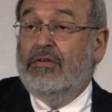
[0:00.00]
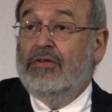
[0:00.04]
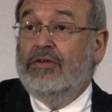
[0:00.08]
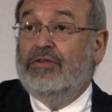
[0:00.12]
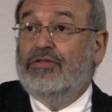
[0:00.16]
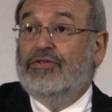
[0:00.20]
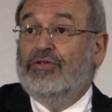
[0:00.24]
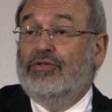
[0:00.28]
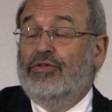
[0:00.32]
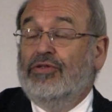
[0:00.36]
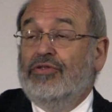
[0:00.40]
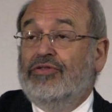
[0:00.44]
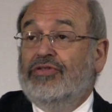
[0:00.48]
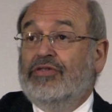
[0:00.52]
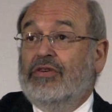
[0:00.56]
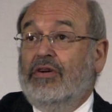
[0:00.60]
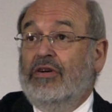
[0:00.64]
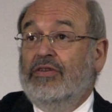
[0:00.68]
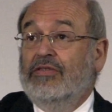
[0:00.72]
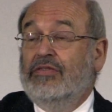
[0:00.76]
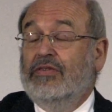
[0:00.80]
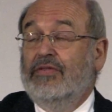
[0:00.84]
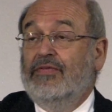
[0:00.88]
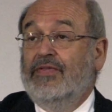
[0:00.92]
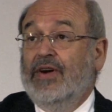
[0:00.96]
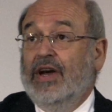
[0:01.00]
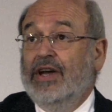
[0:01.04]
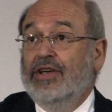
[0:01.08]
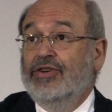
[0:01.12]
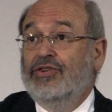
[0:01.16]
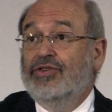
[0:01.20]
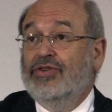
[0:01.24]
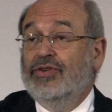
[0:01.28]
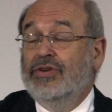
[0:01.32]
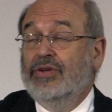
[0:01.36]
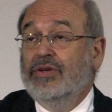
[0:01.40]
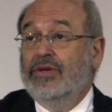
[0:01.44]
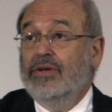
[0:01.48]
resource
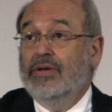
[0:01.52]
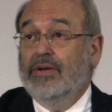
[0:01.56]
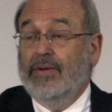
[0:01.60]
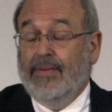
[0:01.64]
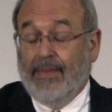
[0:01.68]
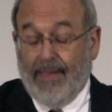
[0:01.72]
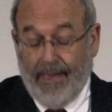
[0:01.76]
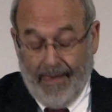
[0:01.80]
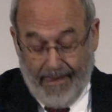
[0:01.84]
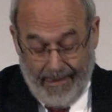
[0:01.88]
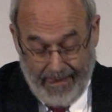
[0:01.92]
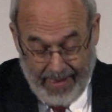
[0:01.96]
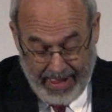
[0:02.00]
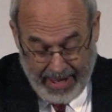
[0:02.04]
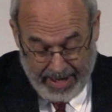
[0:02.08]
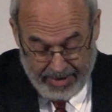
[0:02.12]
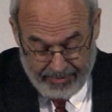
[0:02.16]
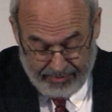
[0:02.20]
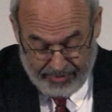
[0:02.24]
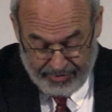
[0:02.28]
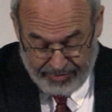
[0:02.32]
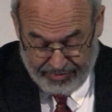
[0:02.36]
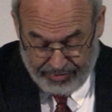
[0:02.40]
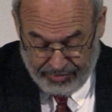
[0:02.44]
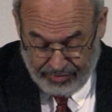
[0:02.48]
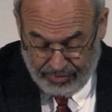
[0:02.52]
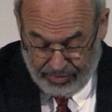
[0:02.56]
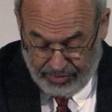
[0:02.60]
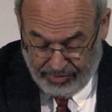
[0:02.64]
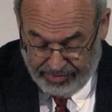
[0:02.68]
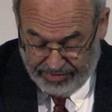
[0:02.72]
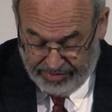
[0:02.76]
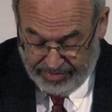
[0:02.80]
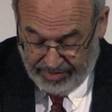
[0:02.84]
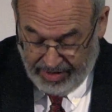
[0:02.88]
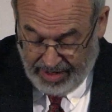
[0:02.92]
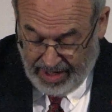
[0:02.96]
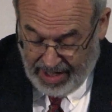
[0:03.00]
conservation and
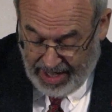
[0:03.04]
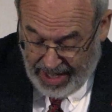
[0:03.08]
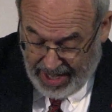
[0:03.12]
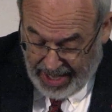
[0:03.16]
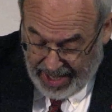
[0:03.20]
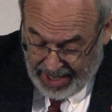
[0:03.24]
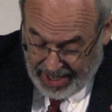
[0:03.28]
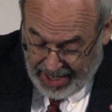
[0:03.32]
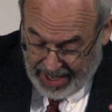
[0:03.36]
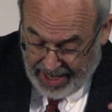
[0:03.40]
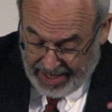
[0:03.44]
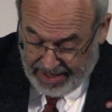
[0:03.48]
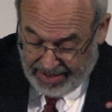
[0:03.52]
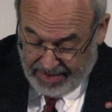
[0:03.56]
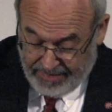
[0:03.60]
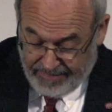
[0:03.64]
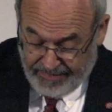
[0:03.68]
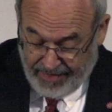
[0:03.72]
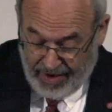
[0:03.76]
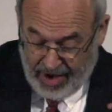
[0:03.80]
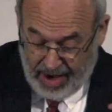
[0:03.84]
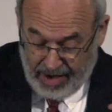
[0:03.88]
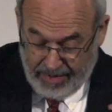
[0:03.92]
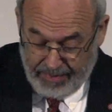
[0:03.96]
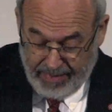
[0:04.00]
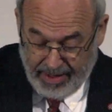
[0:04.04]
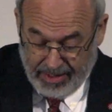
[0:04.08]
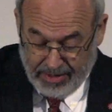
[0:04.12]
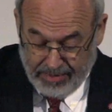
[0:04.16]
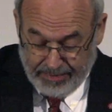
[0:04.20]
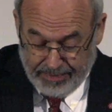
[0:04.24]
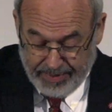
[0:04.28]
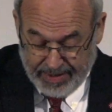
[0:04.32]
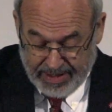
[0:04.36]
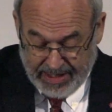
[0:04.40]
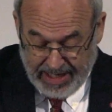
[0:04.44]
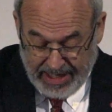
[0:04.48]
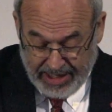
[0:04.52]
environmental
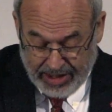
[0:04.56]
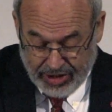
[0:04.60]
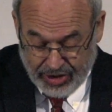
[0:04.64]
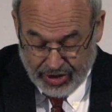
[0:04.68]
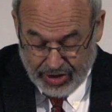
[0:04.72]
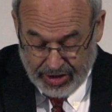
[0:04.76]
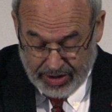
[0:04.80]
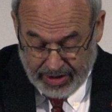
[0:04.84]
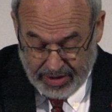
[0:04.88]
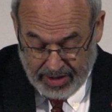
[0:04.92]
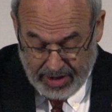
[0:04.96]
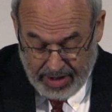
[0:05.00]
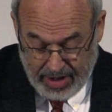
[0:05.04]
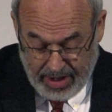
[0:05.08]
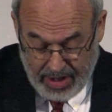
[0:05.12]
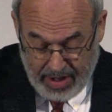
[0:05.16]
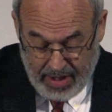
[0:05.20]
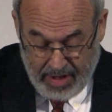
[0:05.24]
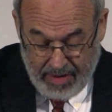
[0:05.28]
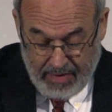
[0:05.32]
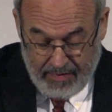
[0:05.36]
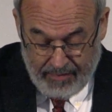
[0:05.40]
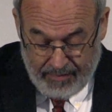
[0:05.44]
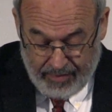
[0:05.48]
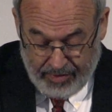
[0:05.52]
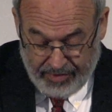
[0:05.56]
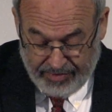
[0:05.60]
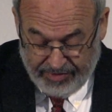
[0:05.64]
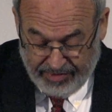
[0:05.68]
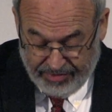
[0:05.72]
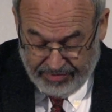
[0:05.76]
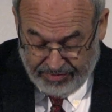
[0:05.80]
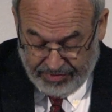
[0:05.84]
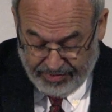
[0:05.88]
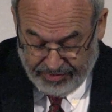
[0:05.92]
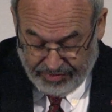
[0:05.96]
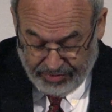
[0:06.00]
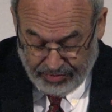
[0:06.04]
protection
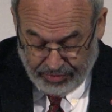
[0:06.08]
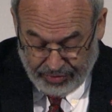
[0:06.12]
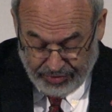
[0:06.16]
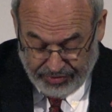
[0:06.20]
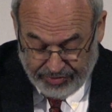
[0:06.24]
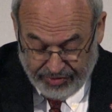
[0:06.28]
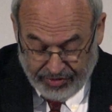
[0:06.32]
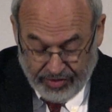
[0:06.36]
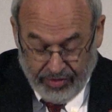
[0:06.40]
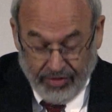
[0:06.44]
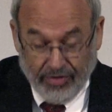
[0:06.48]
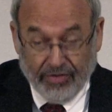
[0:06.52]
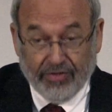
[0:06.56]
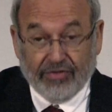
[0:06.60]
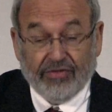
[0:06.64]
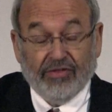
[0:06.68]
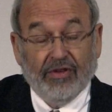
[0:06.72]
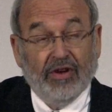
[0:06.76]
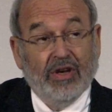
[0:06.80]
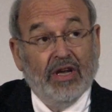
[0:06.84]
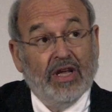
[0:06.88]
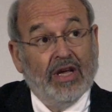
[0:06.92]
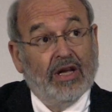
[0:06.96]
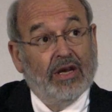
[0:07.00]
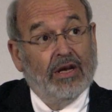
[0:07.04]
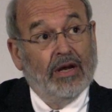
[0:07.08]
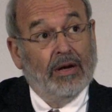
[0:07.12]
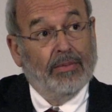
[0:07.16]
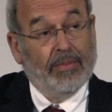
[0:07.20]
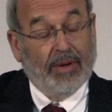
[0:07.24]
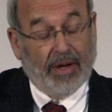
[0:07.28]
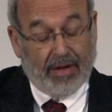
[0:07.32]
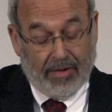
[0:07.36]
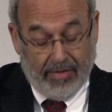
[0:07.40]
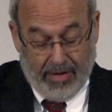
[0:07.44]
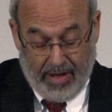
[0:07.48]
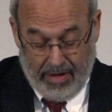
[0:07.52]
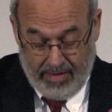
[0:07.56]
versus resource use and
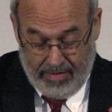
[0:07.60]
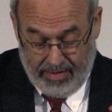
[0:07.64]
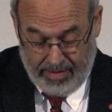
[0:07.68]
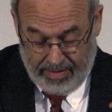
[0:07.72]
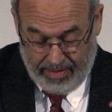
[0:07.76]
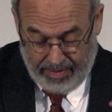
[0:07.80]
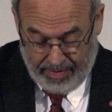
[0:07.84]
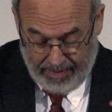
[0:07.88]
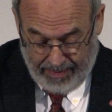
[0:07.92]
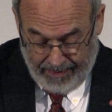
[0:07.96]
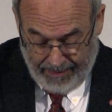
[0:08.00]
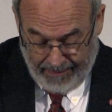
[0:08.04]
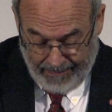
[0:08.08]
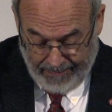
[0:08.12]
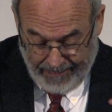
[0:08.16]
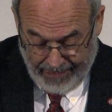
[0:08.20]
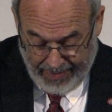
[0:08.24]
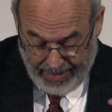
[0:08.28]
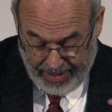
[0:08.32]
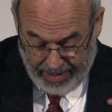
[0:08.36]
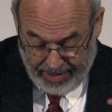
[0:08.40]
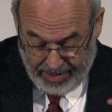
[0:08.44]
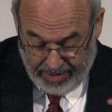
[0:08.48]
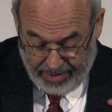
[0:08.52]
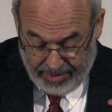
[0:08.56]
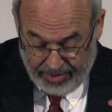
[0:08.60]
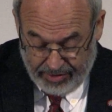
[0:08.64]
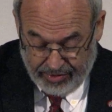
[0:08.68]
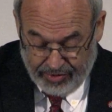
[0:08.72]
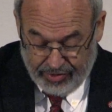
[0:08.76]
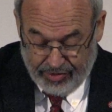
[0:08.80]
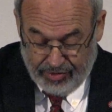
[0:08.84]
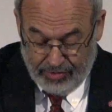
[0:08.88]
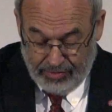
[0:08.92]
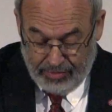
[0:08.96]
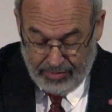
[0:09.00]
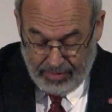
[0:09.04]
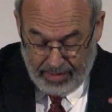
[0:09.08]
economic growth?
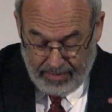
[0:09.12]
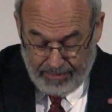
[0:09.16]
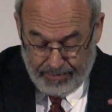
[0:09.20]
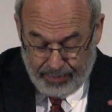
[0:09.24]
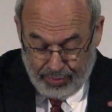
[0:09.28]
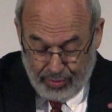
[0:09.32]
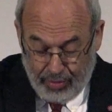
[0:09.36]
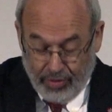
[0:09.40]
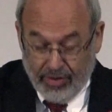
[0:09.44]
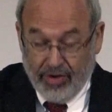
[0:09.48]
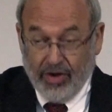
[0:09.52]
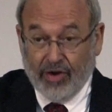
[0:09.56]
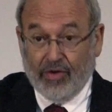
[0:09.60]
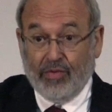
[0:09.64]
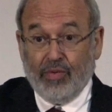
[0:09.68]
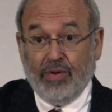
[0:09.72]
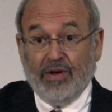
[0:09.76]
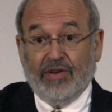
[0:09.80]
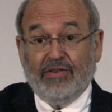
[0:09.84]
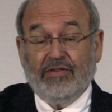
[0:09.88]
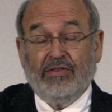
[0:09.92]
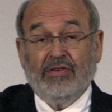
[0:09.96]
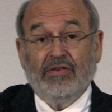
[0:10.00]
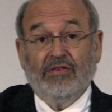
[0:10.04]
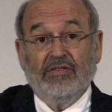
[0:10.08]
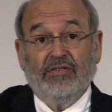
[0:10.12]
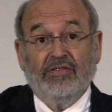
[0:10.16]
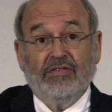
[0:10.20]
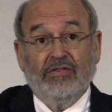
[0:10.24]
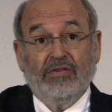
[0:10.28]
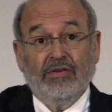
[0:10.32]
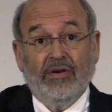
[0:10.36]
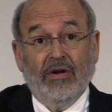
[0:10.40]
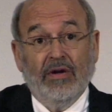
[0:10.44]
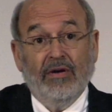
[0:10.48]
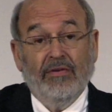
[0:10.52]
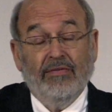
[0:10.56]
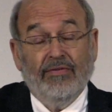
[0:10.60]
2 important questions
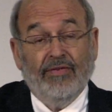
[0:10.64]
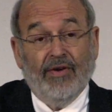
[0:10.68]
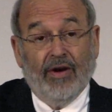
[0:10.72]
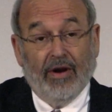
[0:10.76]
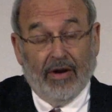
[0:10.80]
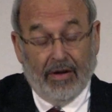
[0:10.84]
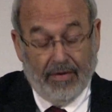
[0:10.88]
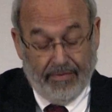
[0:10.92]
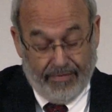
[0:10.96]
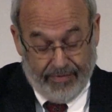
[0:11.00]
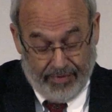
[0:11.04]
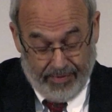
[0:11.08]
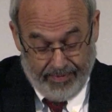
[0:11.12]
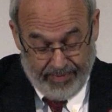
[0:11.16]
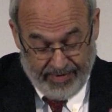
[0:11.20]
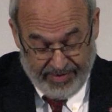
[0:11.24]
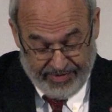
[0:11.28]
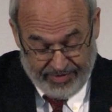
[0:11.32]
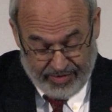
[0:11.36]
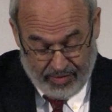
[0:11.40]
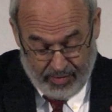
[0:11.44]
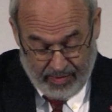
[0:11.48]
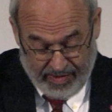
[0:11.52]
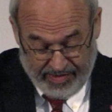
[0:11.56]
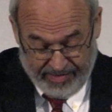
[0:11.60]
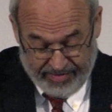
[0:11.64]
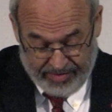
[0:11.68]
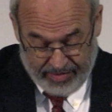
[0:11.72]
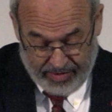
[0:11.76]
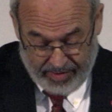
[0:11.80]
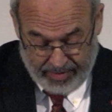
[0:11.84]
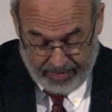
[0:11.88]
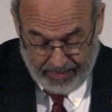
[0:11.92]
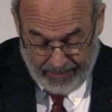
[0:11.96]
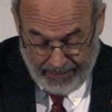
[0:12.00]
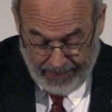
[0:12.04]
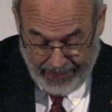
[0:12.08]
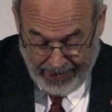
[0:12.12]
follow from this
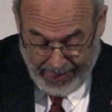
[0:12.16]
question.